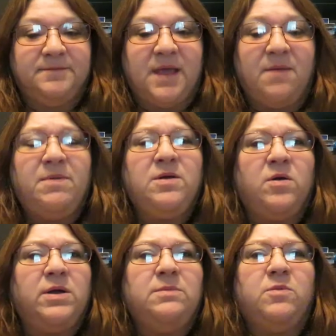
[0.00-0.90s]
I've been
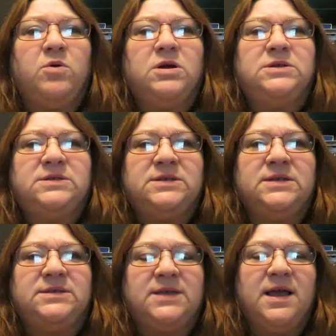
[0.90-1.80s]
going more
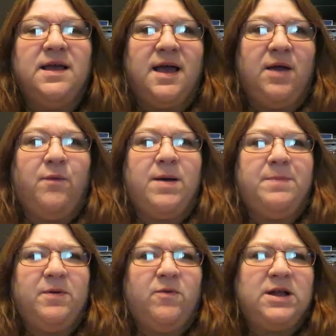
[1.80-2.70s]
since I've
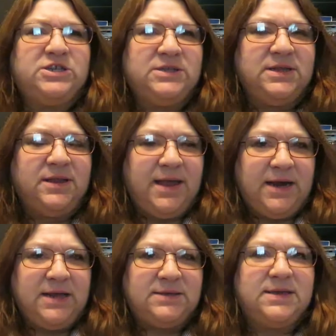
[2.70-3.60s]
been watching the
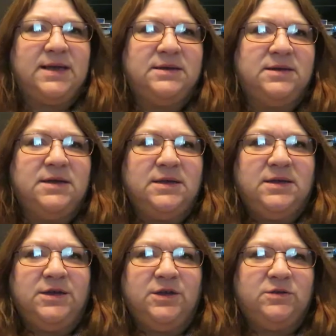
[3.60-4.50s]
ladies on
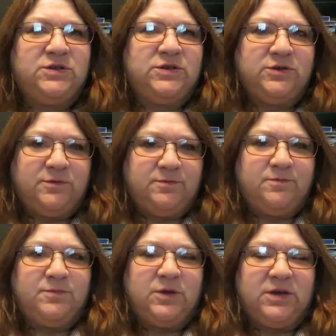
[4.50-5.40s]
YouTube
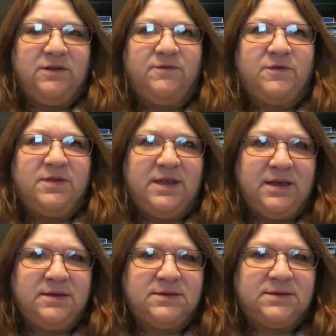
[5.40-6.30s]
looking for
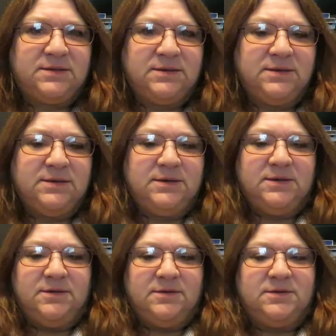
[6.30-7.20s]
things.
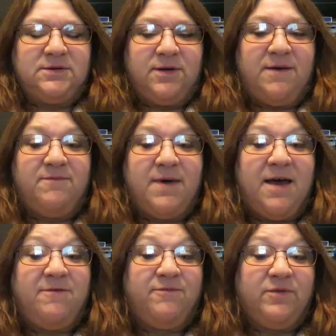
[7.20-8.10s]
So I've,
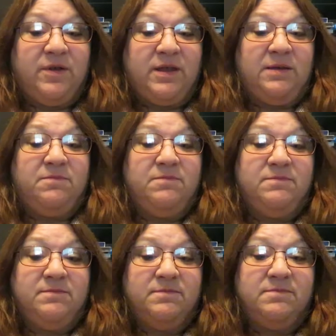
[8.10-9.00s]
I've really
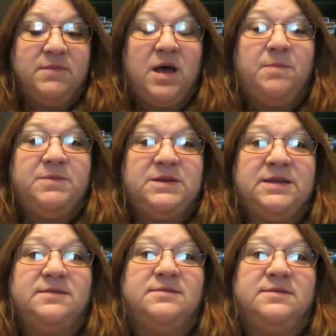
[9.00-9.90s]
upped
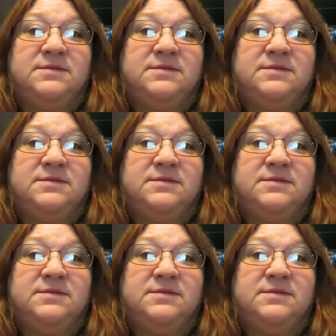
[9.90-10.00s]
it